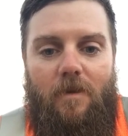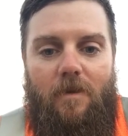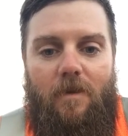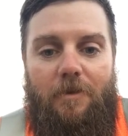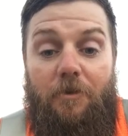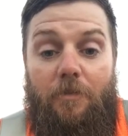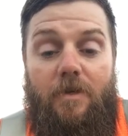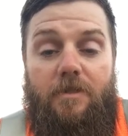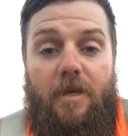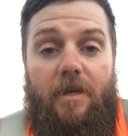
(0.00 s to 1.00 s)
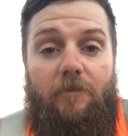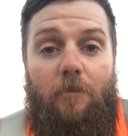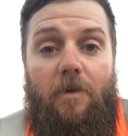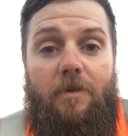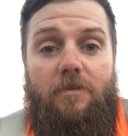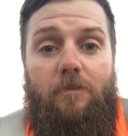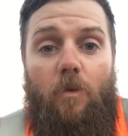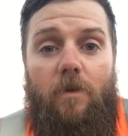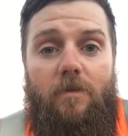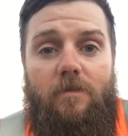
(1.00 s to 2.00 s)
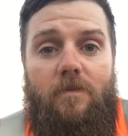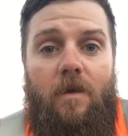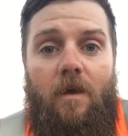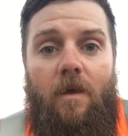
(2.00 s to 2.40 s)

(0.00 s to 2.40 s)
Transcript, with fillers: Uh, I do appreciate every one of you supporting us.